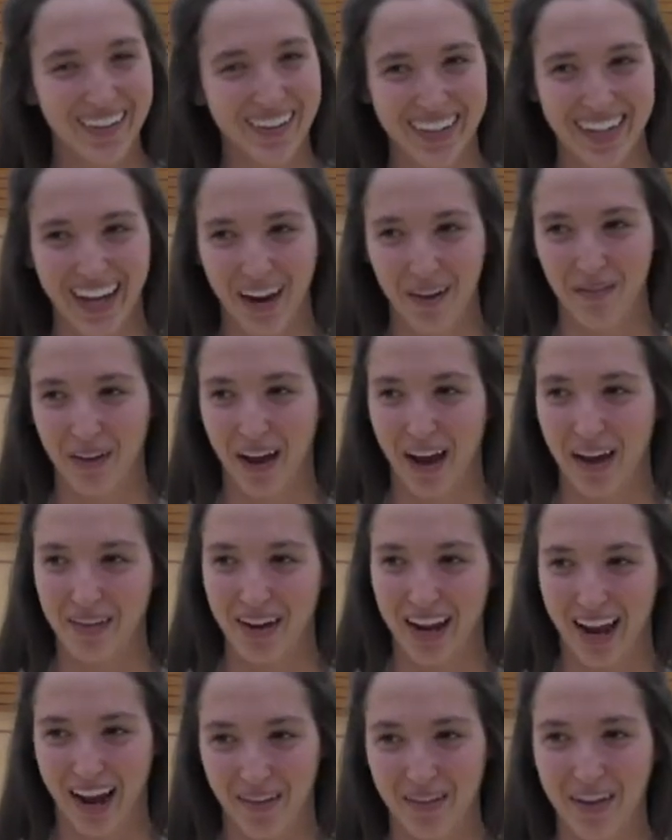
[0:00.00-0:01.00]
we only had five
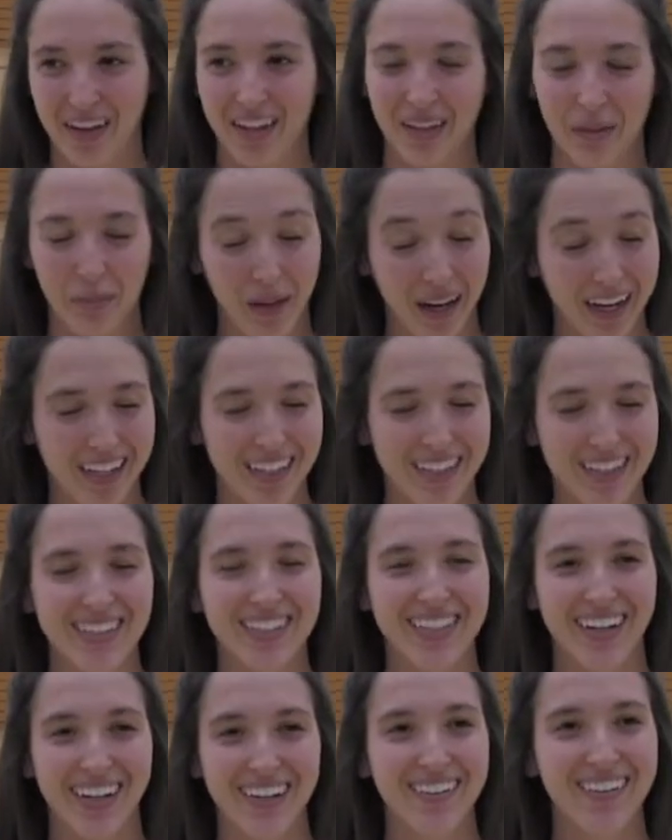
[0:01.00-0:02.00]
and a half healthy players,
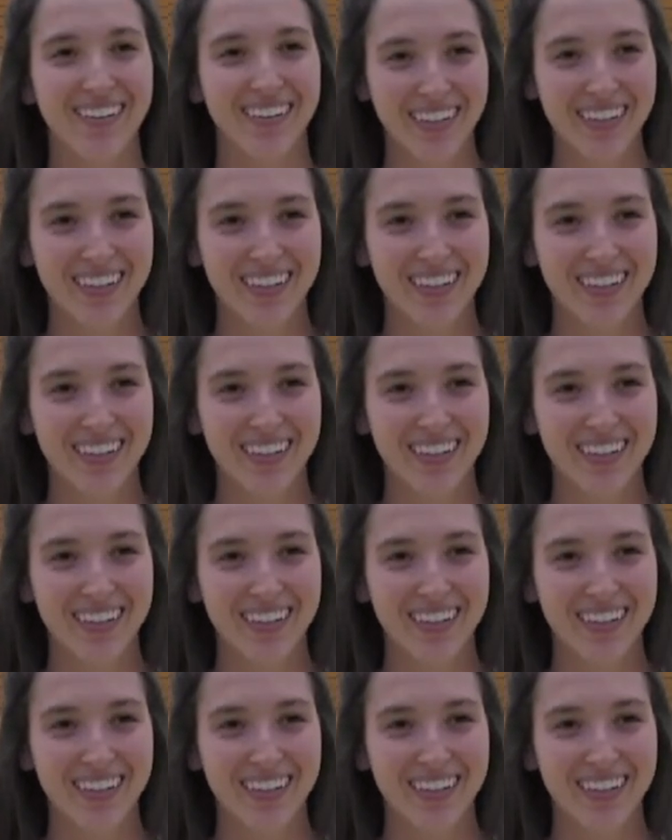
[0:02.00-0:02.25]
so.